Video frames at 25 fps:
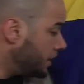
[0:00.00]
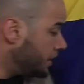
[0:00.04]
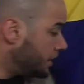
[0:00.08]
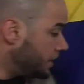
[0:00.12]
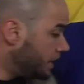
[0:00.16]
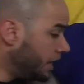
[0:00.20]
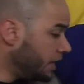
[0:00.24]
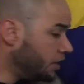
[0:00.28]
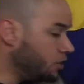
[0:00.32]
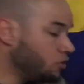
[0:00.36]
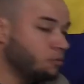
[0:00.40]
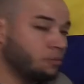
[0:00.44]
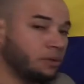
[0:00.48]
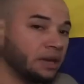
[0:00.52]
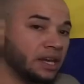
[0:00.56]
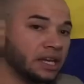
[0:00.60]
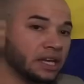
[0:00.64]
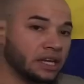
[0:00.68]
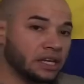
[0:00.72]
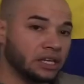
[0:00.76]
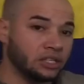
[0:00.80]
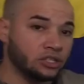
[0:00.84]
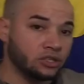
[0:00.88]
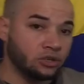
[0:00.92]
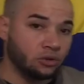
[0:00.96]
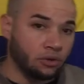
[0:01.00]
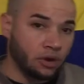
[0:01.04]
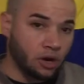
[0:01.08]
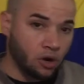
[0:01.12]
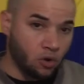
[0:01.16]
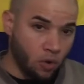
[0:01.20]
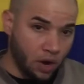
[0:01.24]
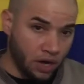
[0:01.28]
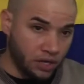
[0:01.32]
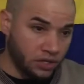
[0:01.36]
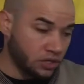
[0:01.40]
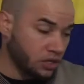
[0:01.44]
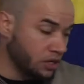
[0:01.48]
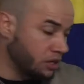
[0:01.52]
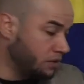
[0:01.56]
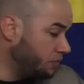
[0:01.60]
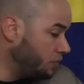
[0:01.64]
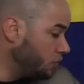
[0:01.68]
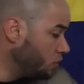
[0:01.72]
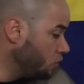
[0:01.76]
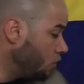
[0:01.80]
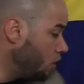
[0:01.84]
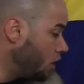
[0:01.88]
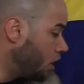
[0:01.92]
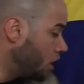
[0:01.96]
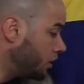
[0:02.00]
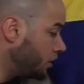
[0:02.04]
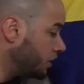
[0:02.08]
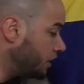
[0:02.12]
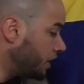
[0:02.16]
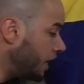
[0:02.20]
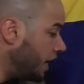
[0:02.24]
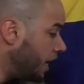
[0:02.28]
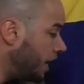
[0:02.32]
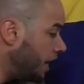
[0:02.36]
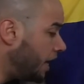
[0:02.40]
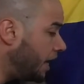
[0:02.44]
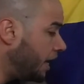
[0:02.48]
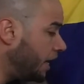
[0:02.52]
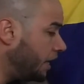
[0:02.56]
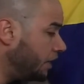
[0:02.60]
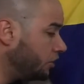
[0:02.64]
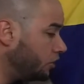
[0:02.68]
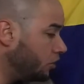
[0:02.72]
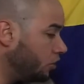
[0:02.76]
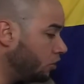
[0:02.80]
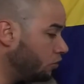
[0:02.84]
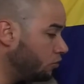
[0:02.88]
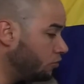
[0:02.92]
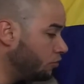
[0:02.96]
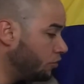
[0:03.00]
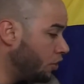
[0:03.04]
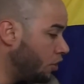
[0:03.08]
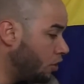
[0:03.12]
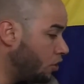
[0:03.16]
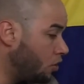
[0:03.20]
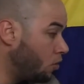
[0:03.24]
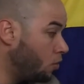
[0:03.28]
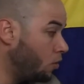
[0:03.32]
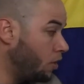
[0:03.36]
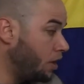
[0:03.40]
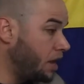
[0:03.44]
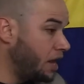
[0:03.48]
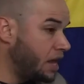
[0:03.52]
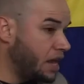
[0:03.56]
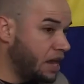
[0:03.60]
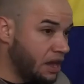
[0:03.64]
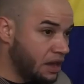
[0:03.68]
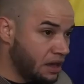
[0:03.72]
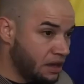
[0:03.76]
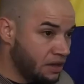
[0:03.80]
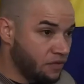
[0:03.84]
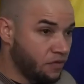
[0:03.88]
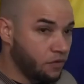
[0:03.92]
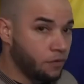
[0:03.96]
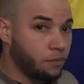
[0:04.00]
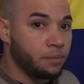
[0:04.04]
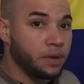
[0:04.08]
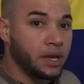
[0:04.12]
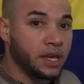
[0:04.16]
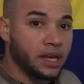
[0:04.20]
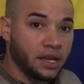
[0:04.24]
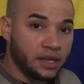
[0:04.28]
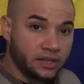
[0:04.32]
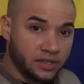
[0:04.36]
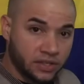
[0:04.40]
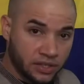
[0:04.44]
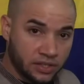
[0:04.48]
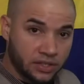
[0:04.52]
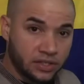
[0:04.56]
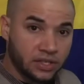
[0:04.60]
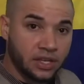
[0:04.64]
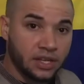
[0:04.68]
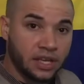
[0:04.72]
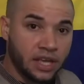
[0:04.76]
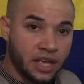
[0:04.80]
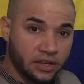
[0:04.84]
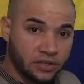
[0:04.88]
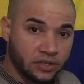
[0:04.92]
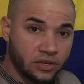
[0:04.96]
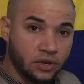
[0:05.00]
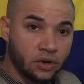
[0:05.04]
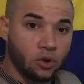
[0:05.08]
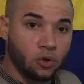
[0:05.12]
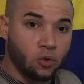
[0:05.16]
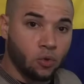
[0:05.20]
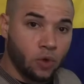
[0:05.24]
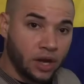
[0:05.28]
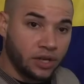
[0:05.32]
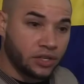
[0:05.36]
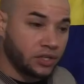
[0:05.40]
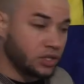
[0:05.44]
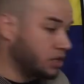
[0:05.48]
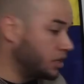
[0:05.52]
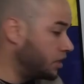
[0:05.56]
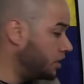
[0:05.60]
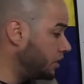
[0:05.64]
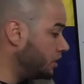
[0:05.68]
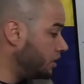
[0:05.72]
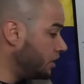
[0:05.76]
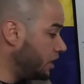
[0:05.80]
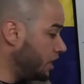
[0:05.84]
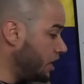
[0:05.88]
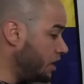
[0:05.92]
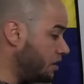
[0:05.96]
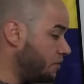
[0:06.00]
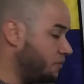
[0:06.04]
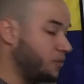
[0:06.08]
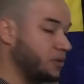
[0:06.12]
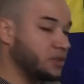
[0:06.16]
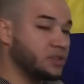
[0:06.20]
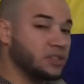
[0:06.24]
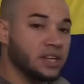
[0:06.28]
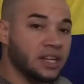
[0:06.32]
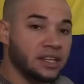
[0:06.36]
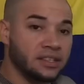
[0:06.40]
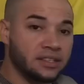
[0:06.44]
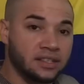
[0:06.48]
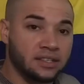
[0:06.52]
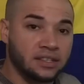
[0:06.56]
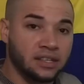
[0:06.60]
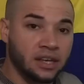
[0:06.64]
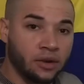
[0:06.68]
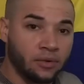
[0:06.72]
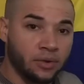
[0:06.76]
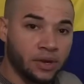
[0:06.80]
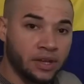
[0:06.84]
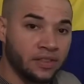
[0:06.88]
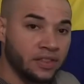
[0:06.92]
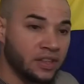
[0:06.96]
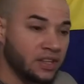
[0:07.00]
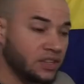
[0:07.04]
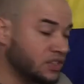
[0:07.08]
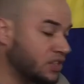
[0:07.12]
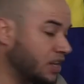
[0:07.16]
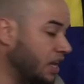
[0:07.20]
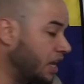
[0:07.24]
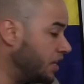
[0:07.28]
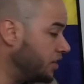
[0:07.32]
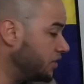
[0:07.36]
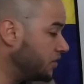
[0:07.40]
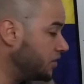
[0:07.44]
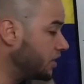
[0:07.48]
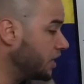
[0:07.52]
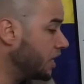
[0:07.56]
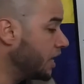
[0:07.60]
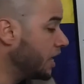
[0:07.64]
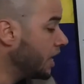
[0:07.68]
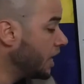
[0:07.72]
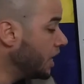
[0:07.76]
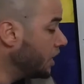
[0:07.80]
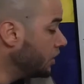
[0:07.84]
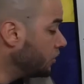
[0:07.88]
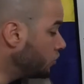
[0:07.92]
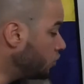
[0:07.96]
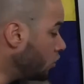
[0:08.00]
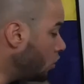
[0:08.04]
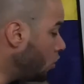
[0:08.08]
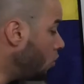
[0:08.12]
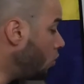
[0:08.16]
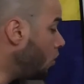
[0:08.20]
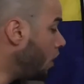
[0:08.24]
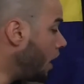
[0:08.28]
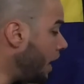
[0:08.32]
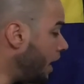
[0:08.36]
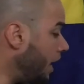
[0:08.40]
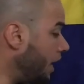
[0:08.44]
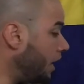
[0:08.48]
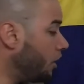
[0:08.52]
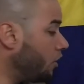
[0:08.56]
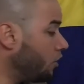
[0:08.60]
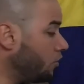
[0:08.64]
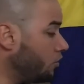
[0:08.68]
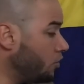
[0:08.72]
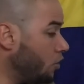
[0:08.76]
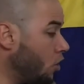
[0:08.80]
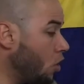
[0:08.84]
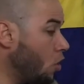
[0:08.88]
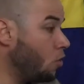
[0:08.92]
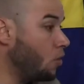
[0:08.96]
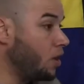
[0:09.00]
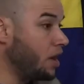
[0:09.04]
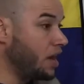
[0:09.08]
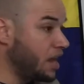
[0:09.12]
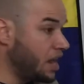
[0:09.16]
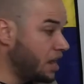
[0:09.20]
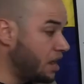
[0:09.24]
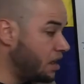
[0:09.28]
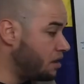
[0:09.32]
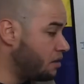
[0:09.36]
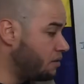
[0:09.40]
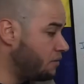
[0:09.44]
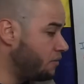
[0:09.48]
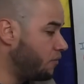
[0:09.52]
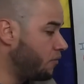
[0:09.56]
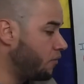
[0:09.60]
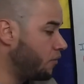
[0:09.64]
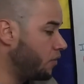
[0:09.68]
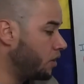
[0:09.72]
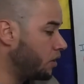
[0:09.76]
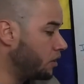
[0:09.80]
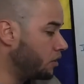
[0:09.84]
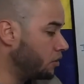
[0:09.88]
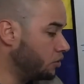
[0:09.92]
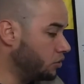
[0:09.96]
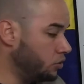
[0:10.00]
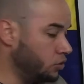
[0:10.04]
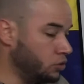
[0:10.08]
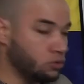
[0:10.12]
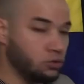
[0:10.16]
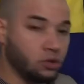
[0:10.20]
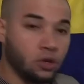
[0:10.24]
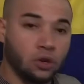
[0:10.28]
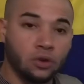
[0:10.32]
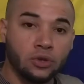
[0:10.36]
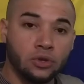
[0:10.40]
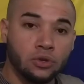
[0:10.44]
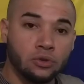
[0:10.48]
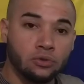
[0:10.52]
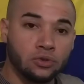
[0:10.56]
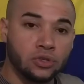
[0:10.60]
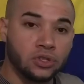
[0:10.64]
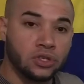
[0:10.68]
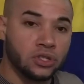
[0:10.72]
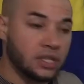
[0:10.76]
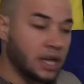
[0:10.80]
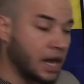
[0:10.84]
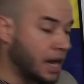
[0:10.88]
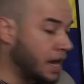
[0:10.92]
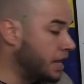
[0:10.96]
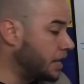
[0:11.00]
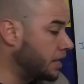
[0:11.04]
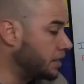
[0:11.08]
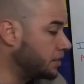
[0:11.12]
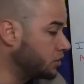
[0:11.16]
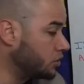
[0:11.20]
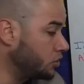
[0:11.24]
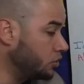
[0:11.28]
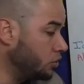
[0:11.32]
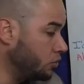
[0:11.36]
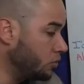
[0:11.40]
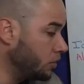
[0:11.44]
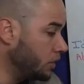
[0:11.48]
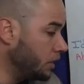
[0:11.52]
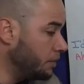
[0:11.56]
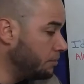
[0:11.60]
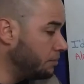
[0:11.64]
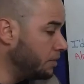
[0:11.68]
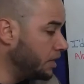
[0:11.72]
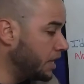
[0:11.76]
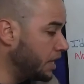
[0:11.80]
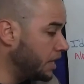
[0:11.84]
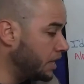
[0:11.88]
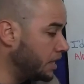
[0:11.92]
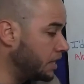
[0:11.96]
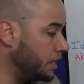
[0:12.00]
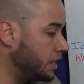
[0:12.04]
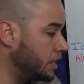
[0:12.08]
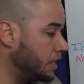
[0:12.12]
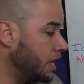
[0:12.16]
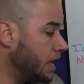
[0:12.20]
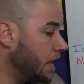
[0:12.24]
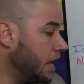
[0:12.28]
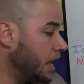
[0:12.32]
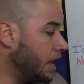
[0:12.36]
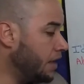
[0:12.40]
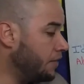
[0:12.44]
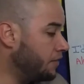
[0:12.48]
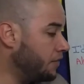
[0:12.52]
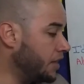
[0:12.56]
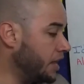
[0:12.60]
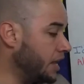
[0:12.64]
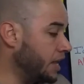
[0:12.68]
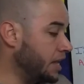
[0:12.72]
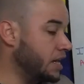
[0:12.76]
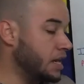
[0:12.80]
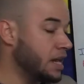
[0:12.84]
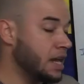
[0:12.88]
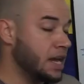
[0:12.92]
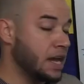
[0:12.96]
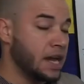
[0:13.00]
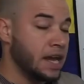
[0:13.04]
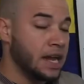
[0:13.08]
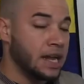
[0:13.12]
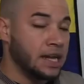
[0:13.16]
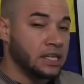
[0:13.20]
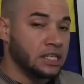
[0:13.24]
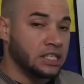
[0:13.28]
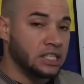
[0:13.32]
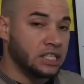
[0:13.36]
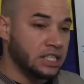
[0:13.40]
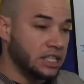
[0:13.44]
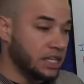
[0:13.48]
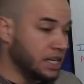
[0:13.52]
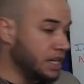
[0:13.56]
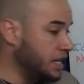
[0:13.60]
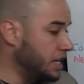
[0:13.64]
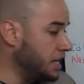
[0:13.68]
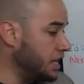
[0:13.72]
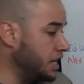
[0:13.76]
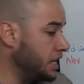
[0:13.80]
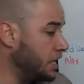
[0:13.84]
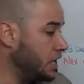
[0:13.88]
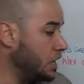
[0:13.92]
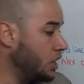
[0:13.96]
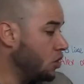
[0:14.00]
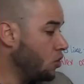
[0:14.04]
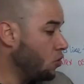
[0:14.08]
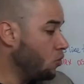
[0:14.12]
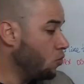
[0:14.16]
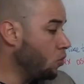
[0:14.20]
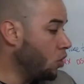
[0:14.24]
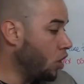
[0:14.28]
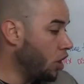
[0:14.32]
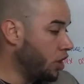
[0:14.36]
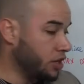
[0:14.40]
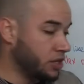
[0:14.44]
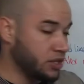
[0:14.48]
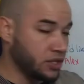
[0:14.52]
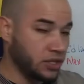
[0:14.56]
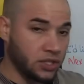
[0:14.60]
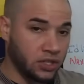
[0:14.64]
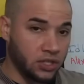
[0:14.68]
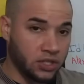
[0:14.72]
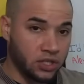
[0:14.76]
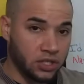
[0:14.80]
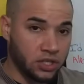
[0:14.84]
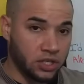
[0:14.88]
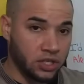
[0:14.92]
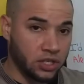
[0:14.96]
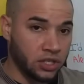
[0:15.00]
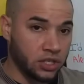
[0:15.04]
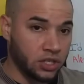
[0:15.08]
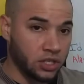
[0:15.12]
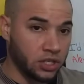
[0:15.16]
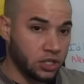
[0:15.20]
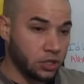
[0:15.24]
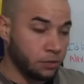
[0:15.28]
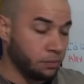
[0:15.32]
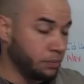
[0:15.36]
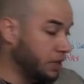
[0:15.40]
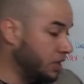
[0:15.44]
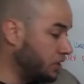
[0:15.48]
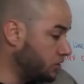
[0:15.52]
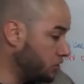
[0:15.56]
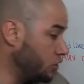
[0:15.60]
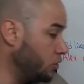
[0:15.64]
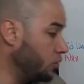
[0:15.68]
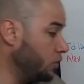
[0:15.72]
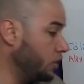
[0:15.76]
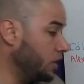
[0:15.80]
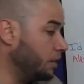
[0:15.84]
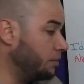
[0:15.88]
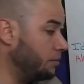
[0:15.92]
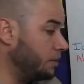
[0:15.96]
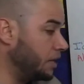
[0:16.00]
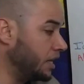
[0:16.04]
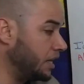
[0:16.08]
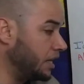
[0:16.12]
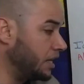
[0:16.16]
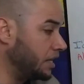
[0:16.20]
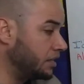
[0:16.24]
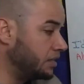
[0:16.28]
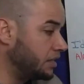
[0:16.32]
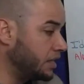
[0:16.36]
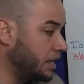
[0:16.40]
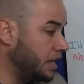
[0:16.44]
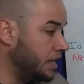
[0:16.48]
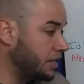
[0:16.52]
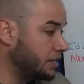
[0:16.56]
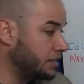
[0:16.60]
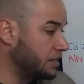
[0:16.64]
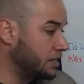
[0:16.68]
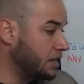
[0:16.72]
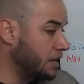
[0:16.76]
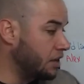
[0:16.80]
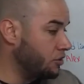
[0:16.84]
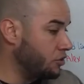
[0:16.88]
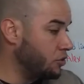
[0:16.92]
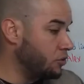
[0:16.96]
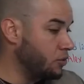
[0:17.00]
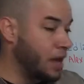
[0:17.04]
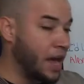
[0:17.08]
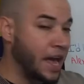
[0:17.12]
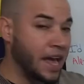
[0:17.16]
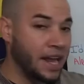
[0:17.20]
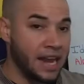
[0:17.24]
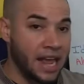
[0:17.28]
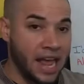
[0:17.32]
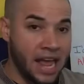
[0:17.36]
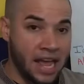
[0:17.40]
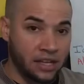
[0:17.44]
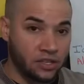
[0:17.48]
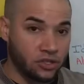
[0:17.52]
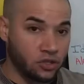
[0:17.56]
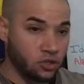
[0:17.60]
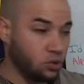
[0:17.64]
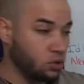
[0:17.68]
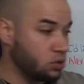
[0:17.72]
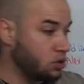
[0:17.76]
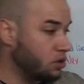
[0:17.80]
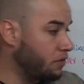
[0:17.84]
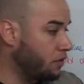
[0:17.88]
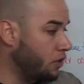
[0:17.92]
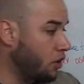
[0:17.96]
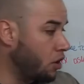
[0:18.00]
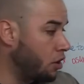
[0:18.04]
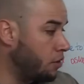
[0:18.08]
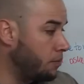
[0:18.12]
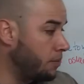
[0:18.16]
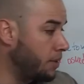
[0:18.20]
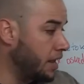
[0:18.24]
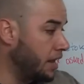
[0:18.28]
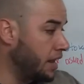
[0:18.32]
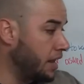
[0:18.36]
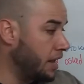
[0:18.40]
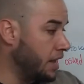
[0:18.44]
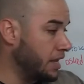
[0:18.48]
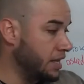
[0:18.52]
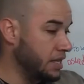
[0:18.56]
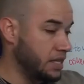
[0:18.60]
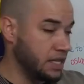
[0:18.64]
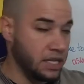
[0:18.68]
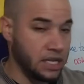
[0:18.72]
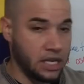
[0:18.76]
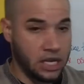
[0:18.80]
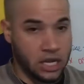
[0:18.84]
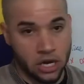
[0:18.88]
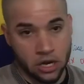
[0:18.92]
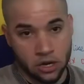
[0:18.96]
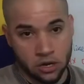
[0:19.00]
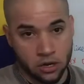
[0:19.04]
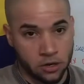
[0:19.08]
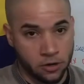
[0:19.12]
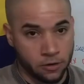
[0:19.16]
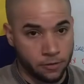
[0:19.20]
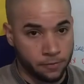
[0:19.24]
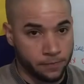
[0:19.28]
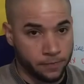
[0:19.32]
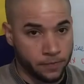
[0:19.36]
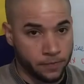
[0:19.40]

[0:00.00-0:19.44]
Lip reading: Then you make an indirect question if you want. I don't know if, because it's a yes-no question, if is necessary in this case. So I don't know if, you don't use does, you eliminate it, and then she works, because you eliminated does, now you add s to the verb here.